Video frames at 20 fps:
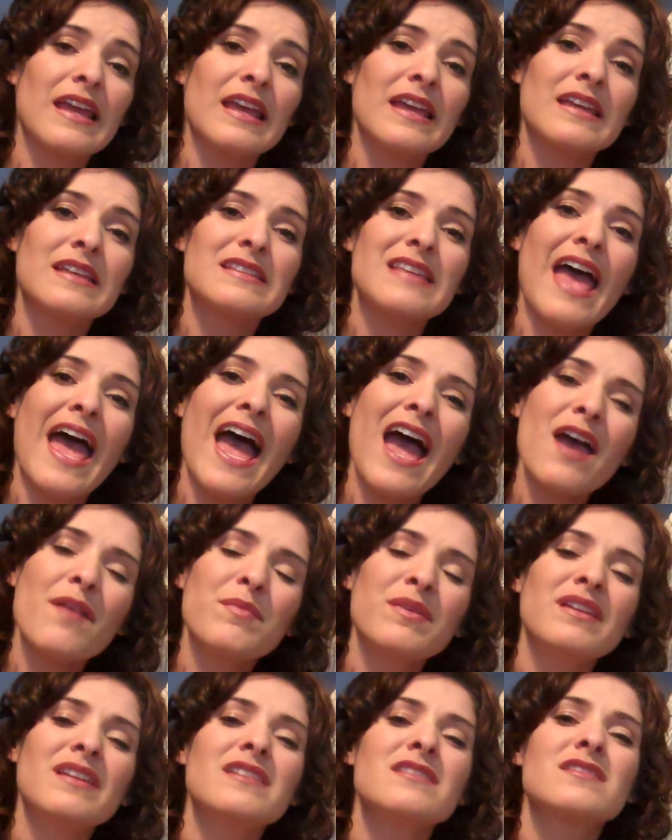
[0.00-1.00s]
is
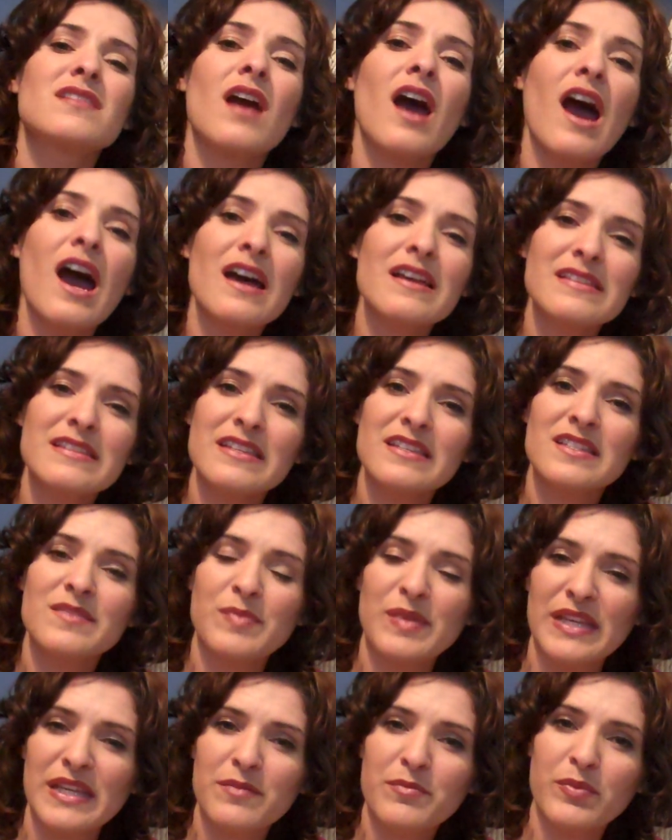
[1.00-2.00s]
happiness causes
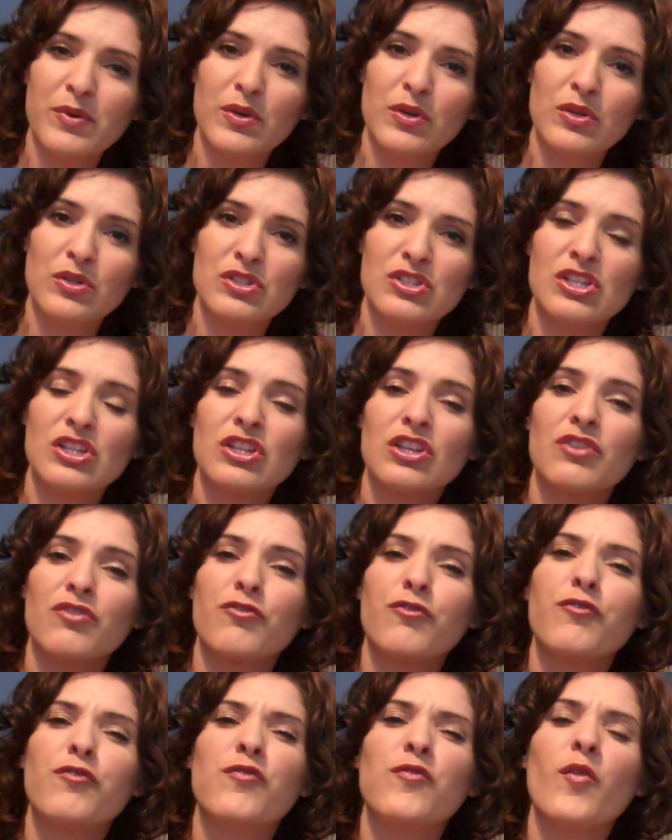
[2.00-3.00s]
people to look
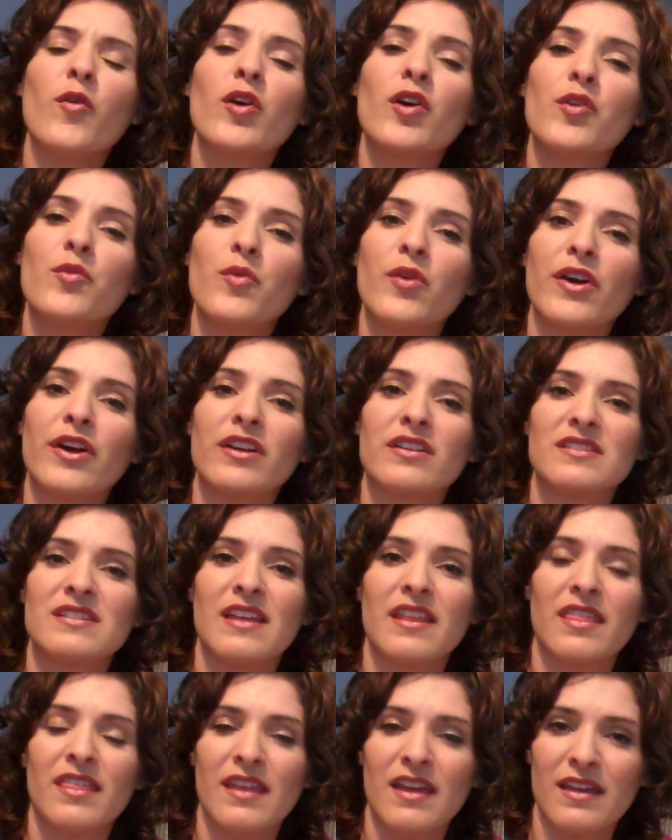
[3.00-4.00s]
forward
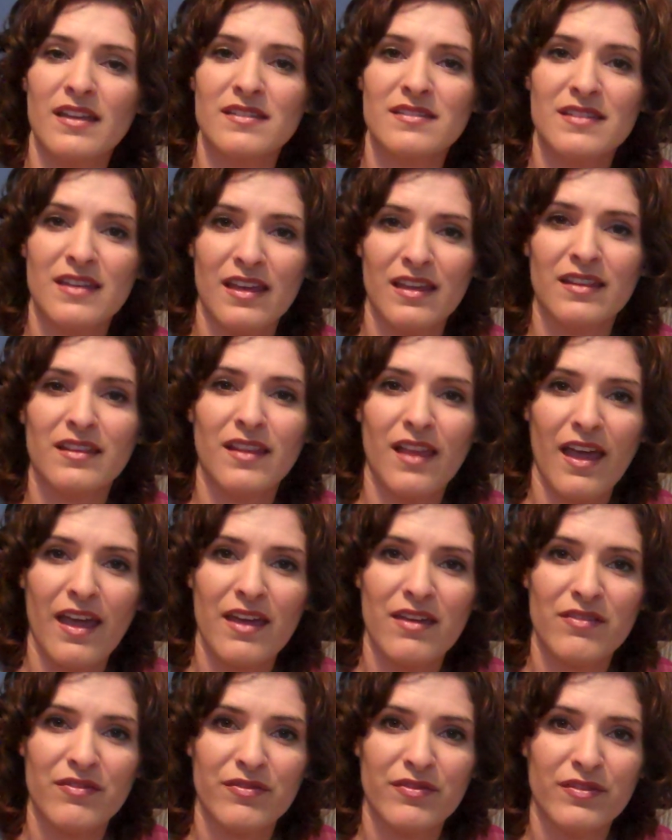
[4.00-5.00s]
to things in
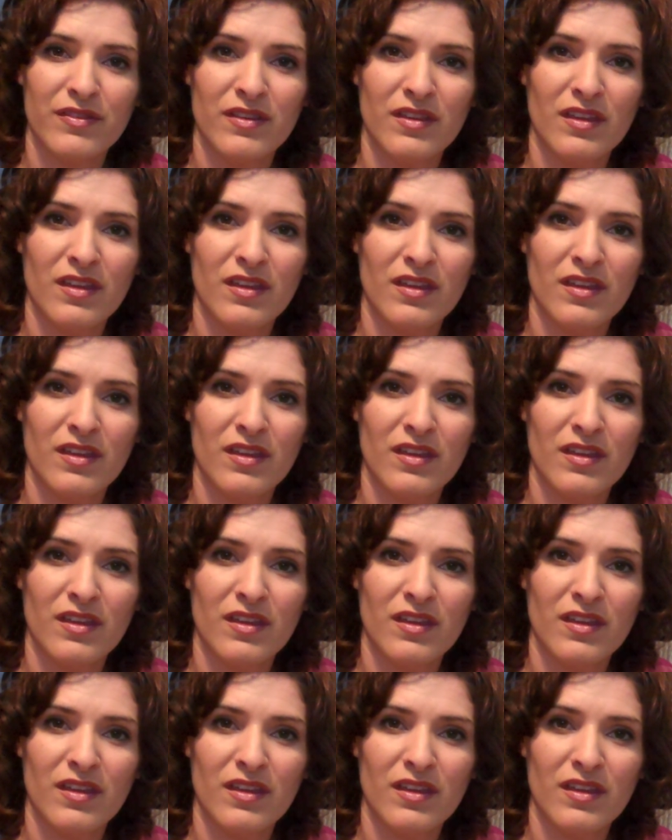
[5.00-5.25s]
life.